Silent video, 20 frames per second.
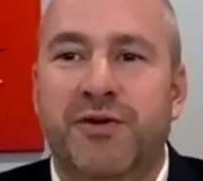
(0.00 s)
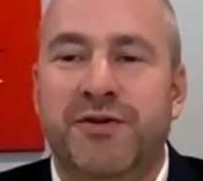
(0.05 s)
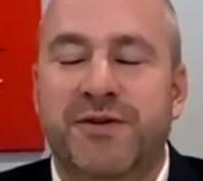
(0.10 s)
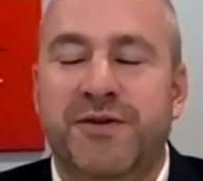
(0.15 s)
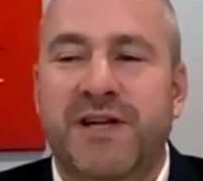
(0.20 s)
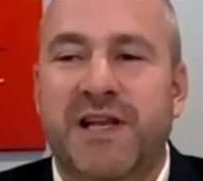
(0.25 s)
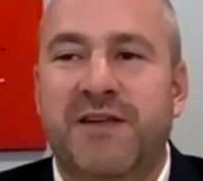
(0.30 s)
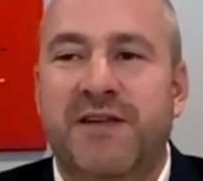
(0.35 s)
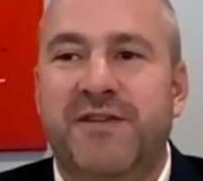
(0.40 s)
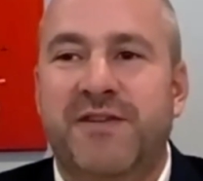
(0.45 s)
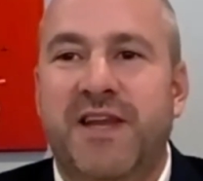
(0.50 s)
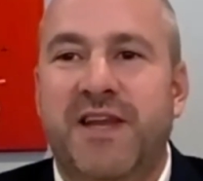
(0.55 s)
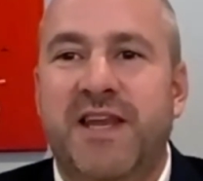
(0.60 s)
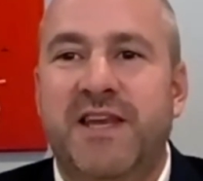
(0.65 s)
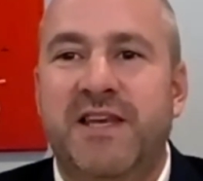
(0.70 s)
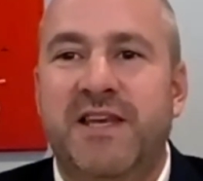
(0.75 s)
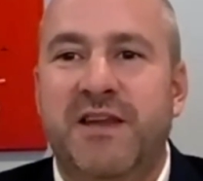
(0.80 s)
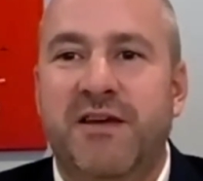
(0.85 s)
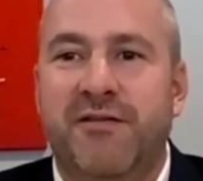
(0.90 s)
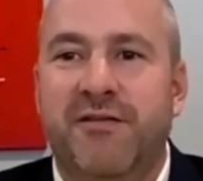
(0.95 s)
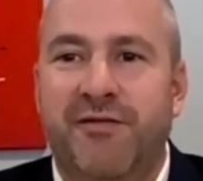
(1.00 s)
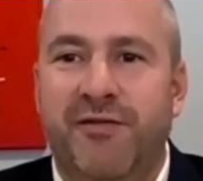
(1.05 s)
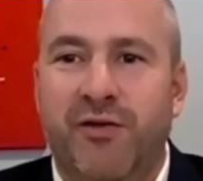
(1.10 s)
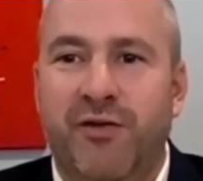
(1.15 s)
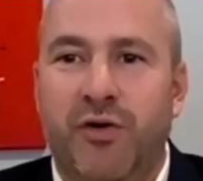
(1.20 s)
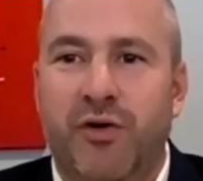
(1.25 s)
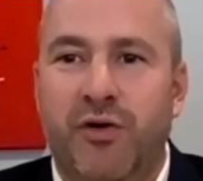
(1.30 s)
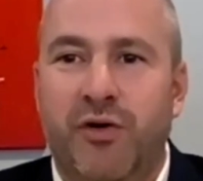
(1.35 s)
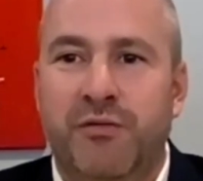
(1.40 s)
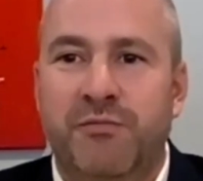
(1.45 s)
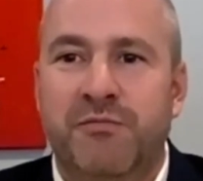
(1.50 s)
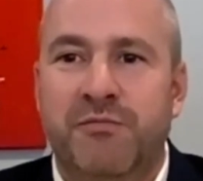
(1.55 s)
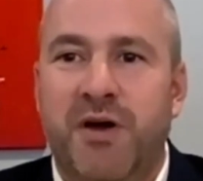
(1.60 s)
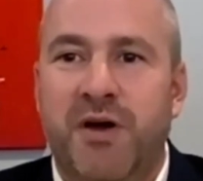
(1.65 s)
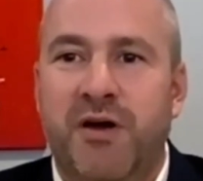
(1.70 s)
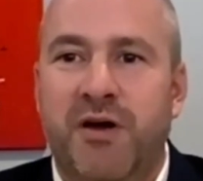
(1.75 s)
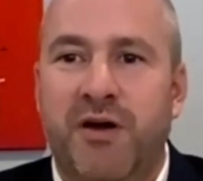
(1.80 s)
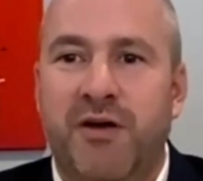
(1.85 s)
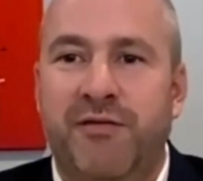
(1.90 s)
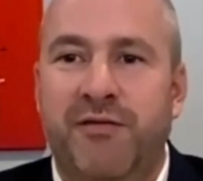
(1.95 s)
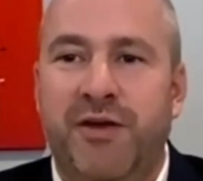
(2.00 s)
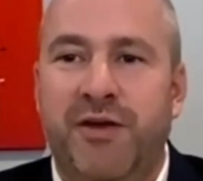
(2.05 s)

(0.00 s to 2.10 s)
So I'd lived in India for a few